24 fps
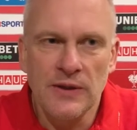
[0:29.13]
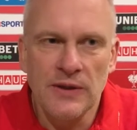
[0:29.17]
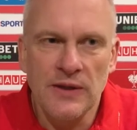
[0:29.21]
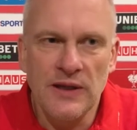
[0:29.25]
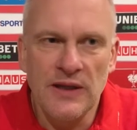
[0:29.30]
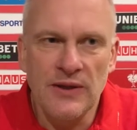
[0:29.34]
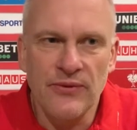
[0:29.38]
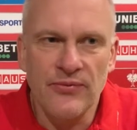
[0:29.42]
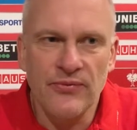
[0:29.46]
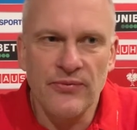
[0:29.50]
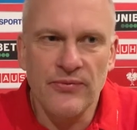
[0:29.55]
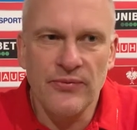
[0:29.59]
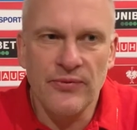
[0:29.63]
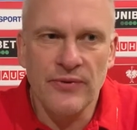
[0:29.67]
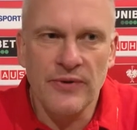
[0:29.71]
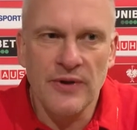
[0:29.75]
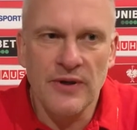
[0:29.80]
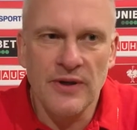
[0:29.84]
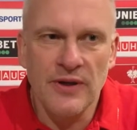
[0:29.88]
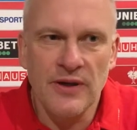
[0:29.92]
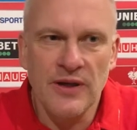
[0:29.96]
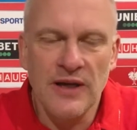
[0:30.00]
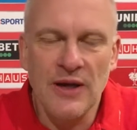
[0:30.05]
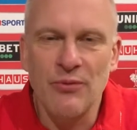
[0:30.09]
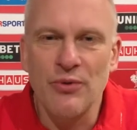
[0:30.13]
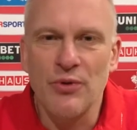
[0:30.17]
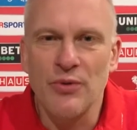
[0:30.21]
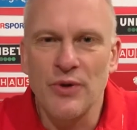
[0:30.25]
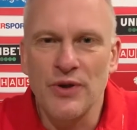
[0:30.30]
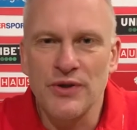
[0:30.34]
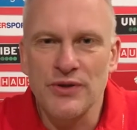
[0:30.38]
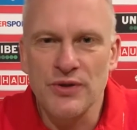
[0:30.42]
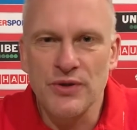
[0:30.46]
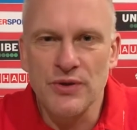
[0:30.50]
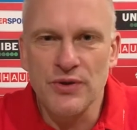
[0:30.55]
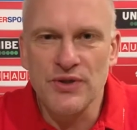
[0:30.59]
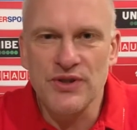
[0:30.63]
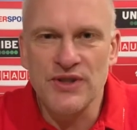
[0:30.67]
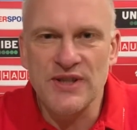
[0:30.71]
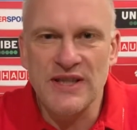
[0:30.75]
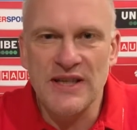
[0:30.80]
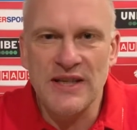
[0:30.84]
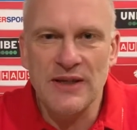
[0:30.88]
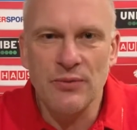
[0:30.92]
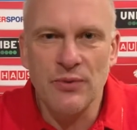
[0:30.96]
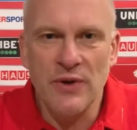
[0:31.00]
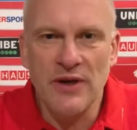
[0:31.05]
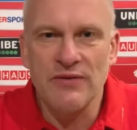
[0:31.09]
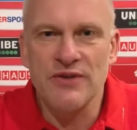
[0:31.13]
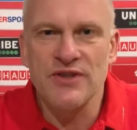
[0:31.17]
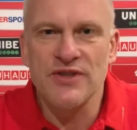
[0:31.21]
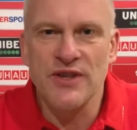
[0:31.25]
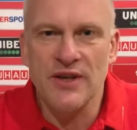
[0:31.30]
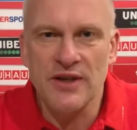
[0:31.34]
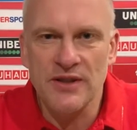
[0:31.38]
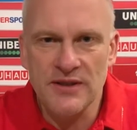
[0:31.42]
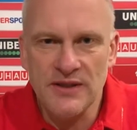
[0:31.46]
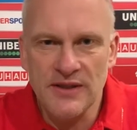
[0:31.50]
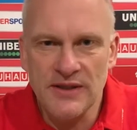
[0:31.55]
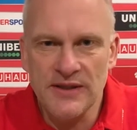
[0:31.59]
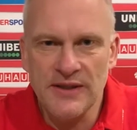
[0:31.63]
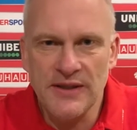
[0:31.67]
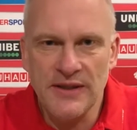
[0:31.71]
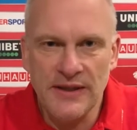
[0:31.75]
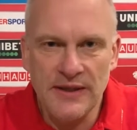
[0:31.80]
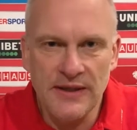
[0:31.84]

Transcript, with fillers: if uh, everyone could see where we started